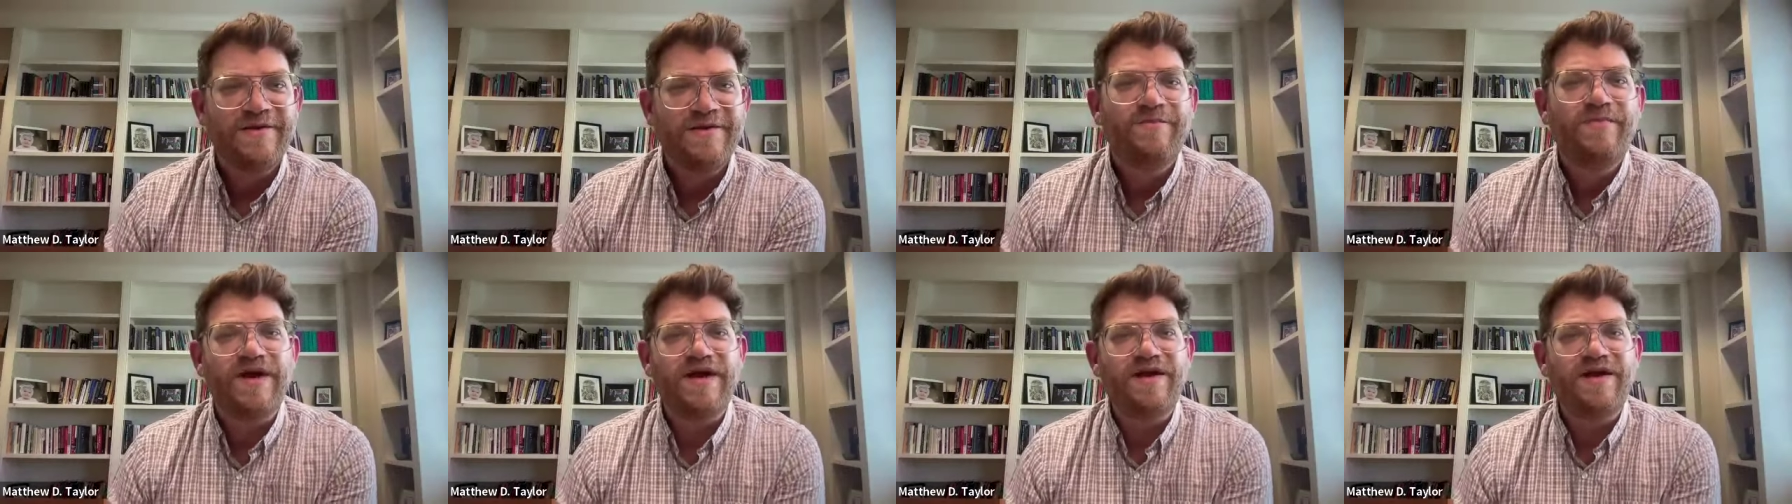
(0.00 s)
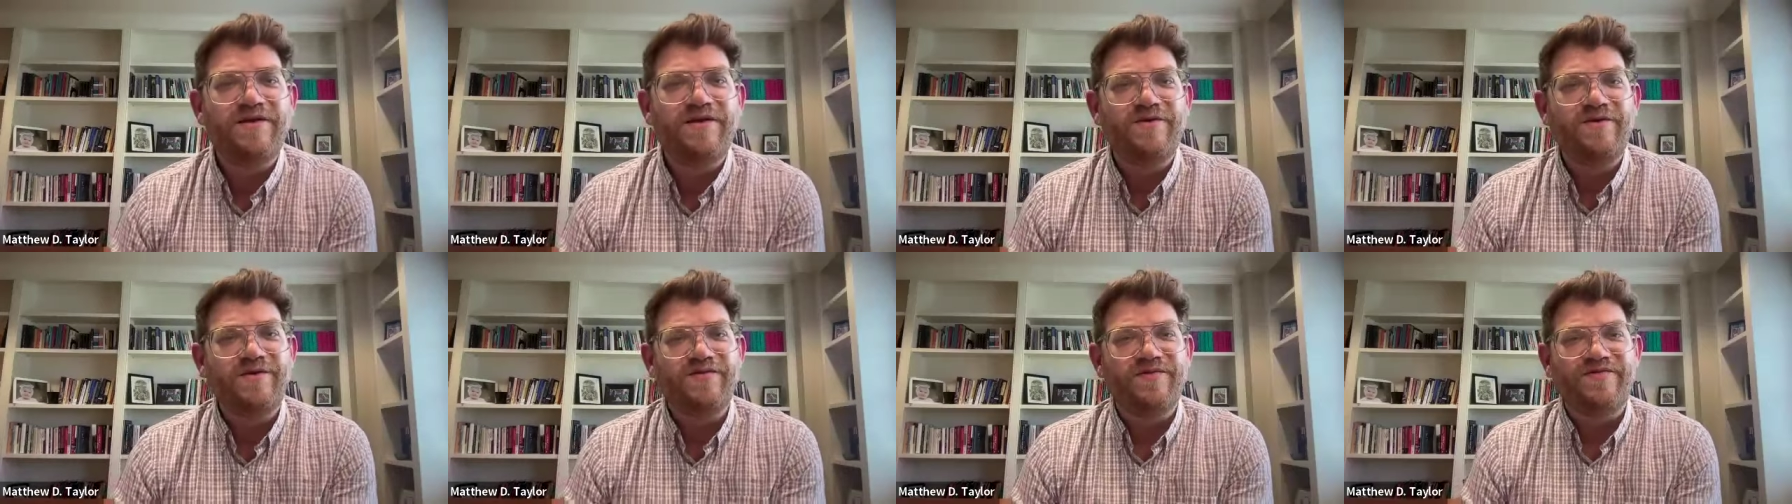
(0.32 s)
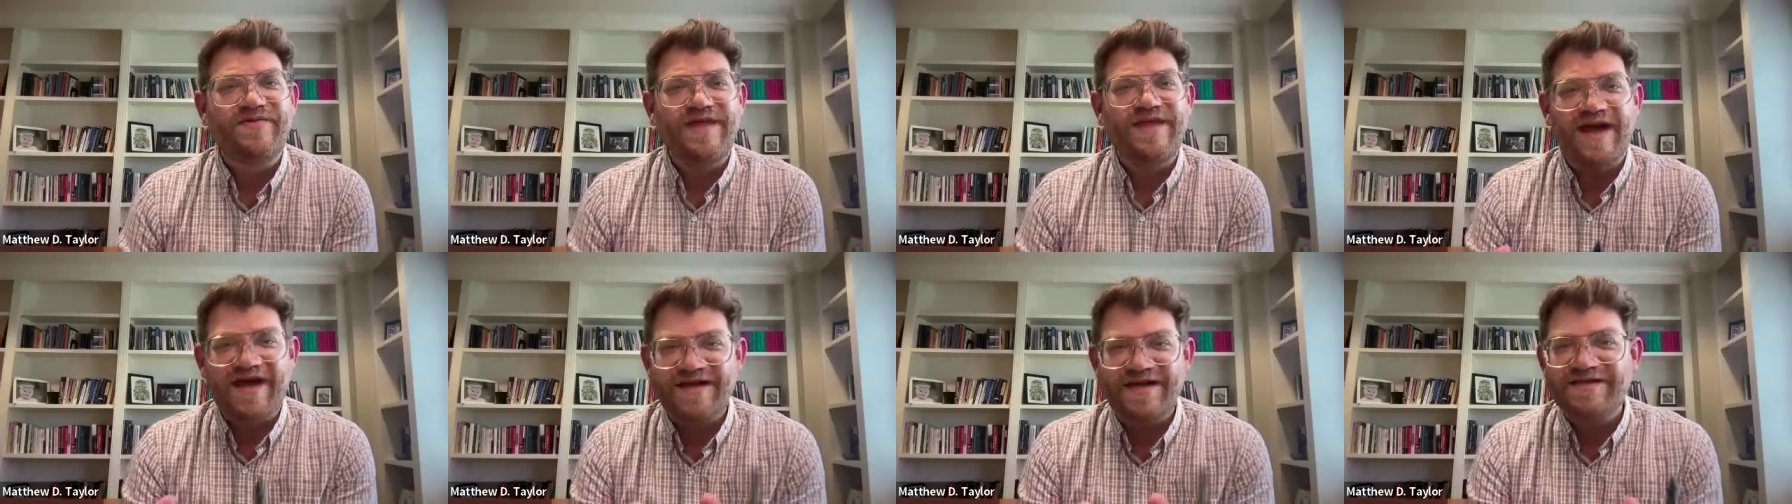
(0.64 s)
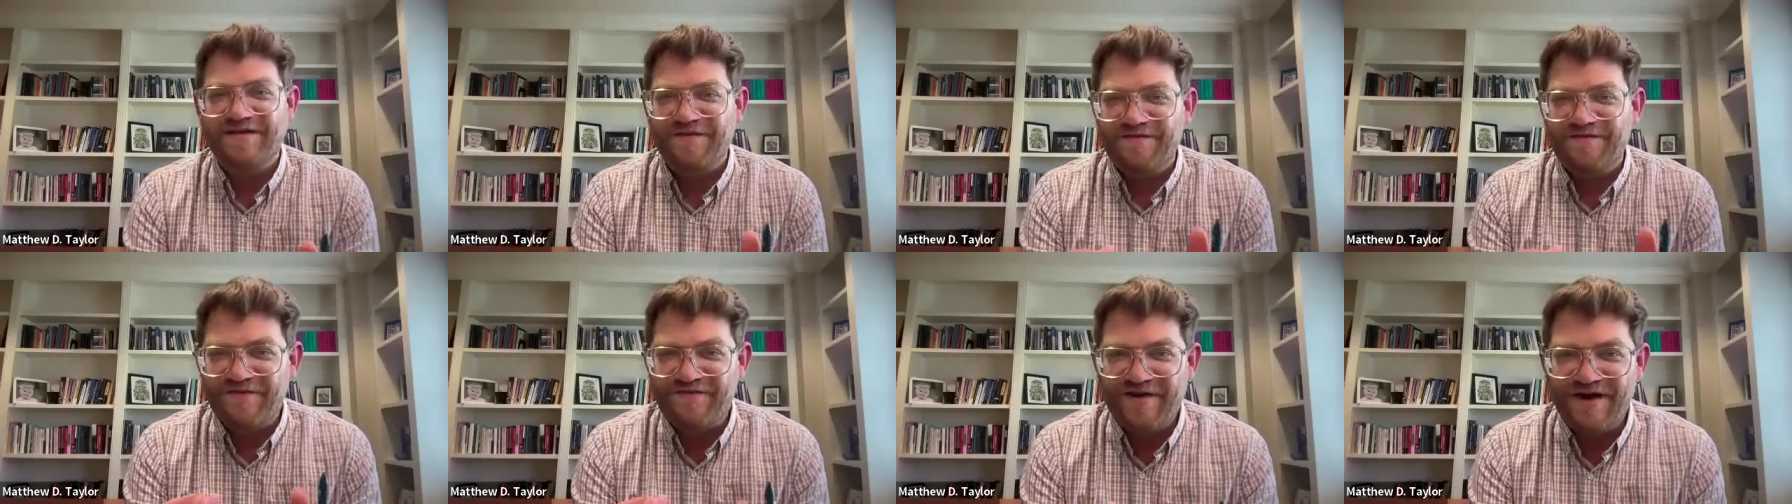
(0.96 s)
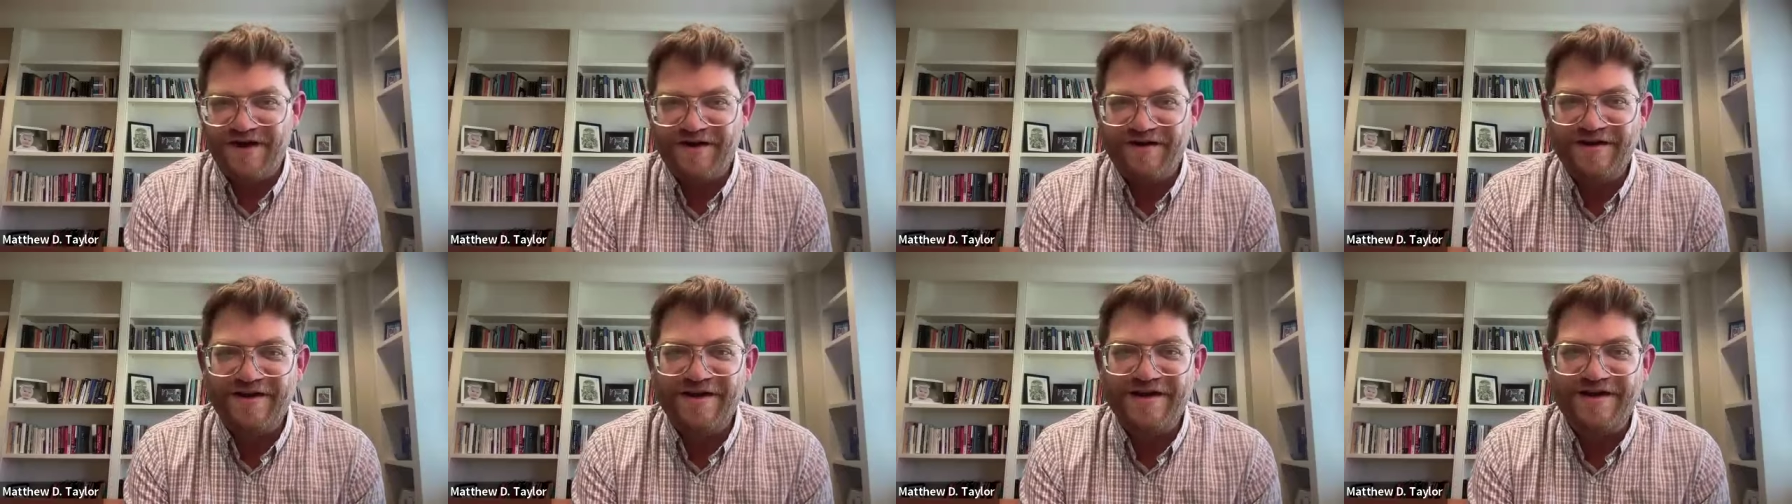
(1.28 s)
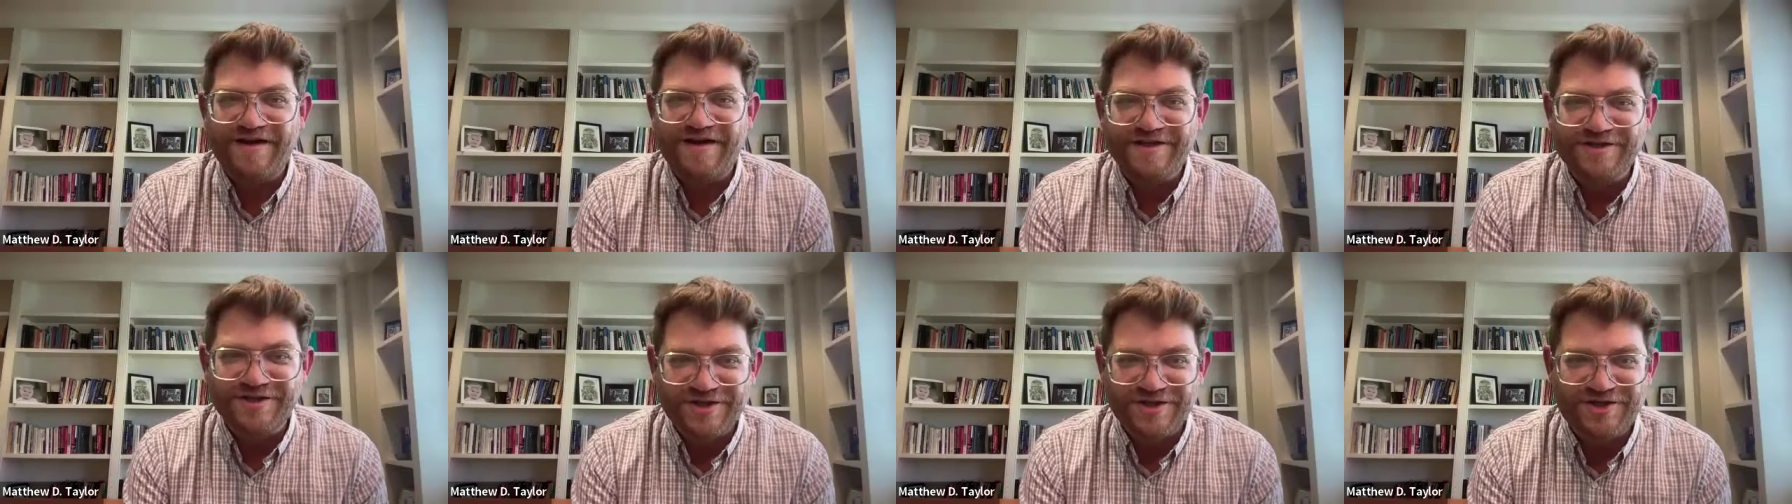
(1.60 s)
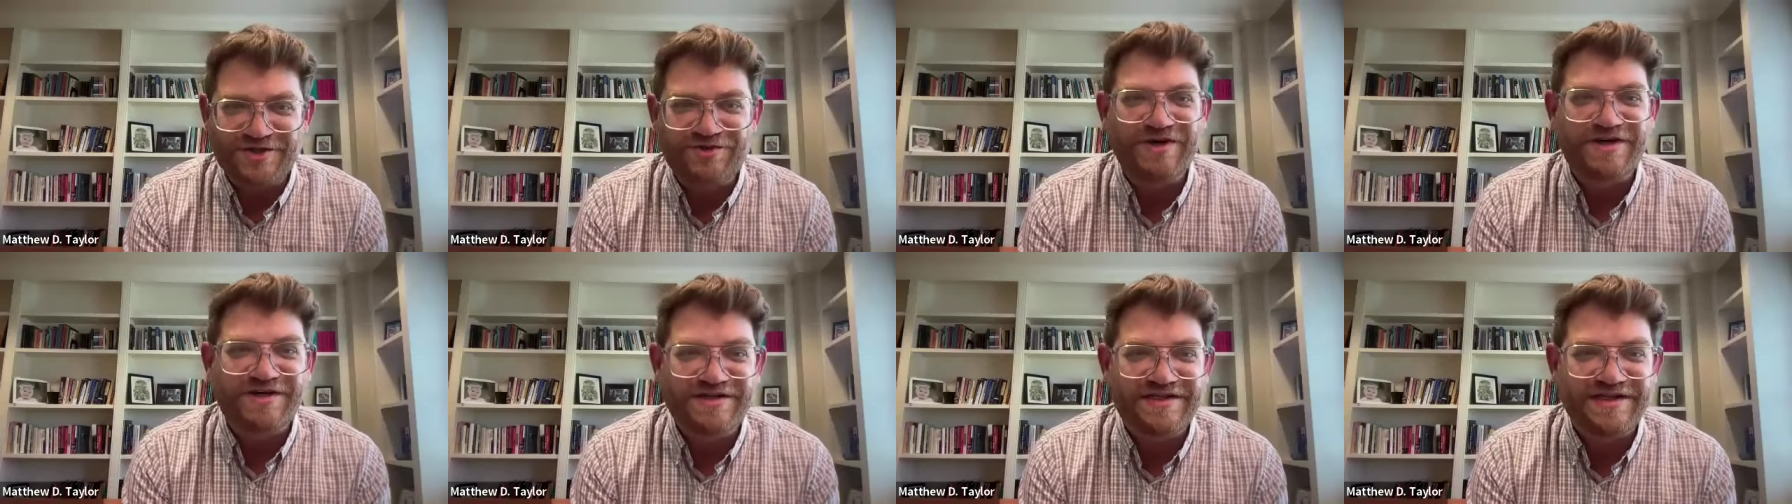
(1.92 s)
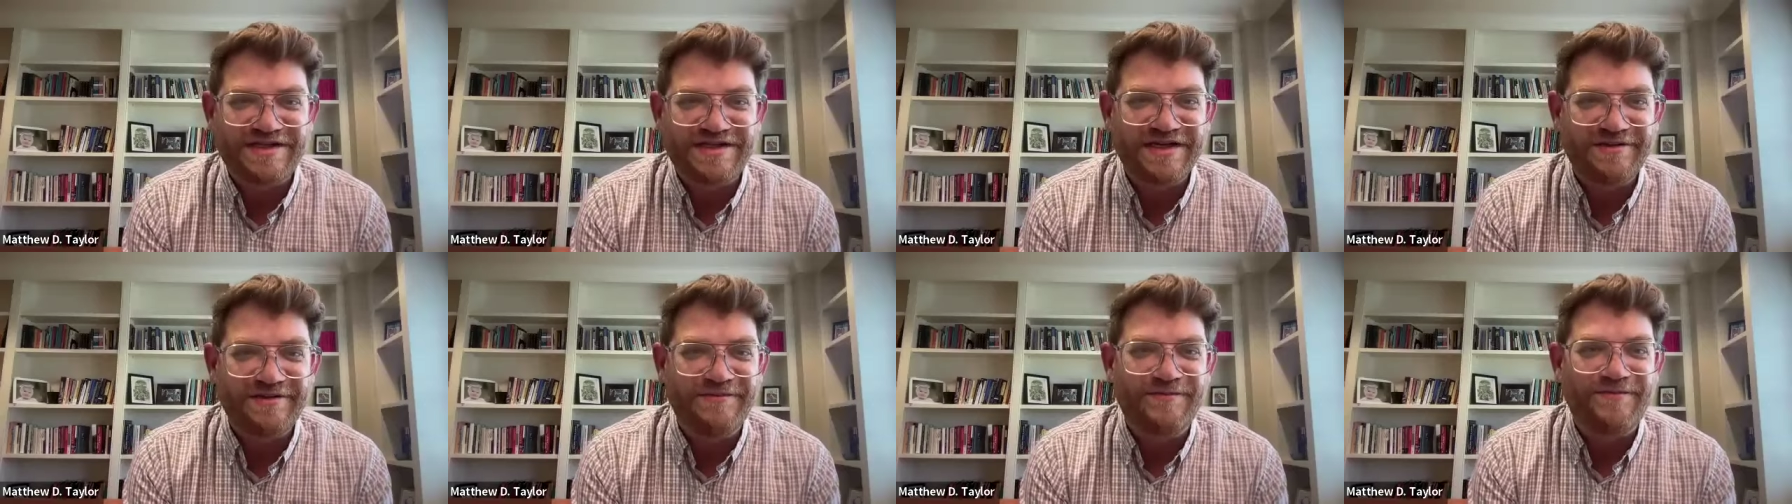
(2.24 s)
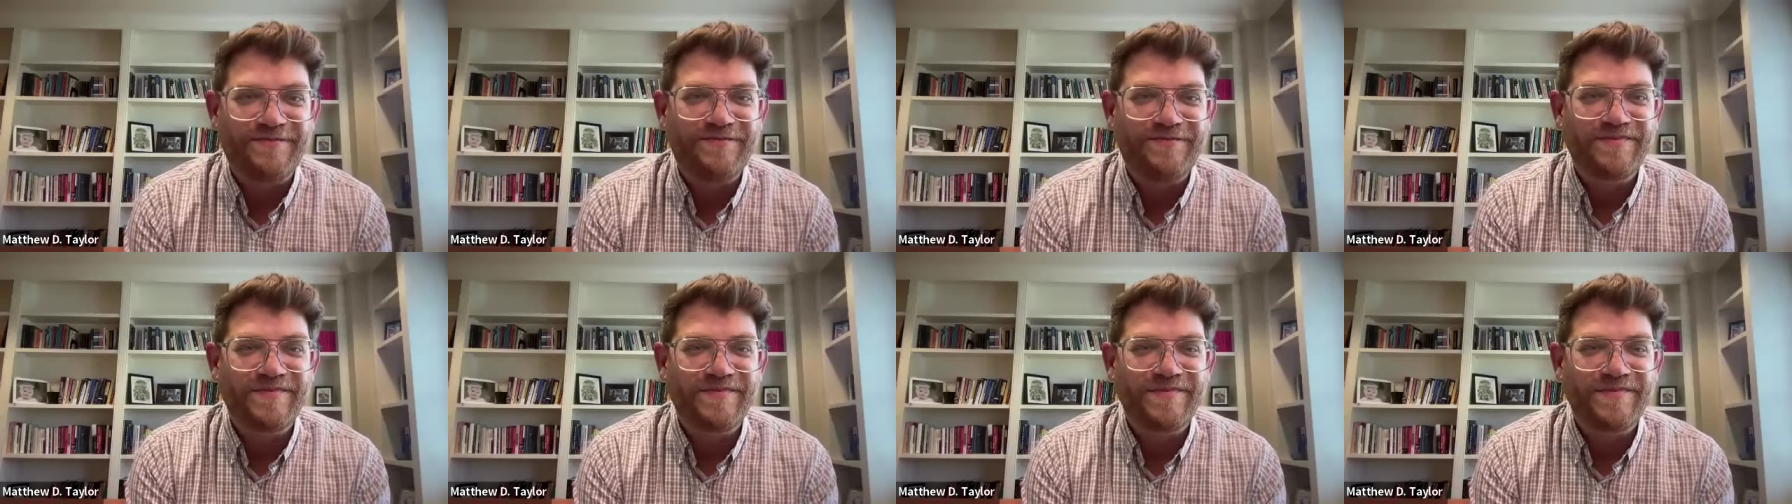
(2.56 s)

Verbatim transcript: but that is a fairly constricted